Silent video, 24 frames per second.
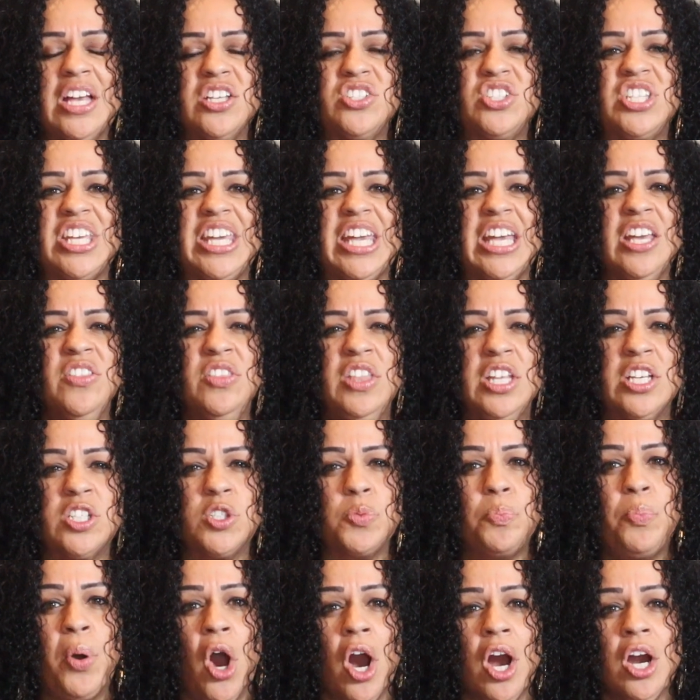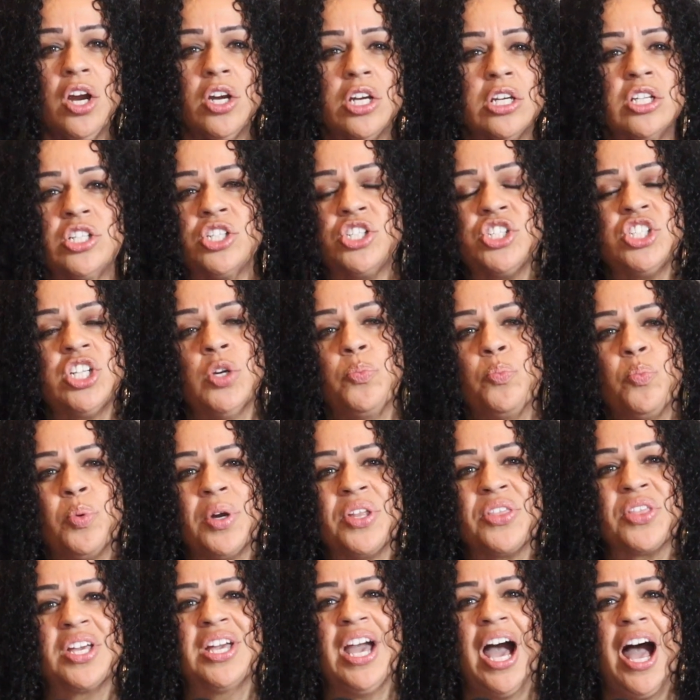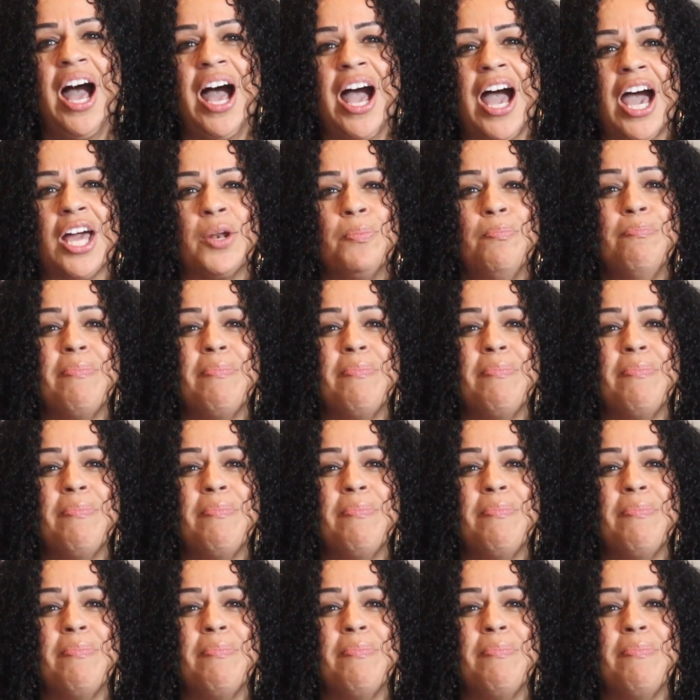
See, in this partnership with God,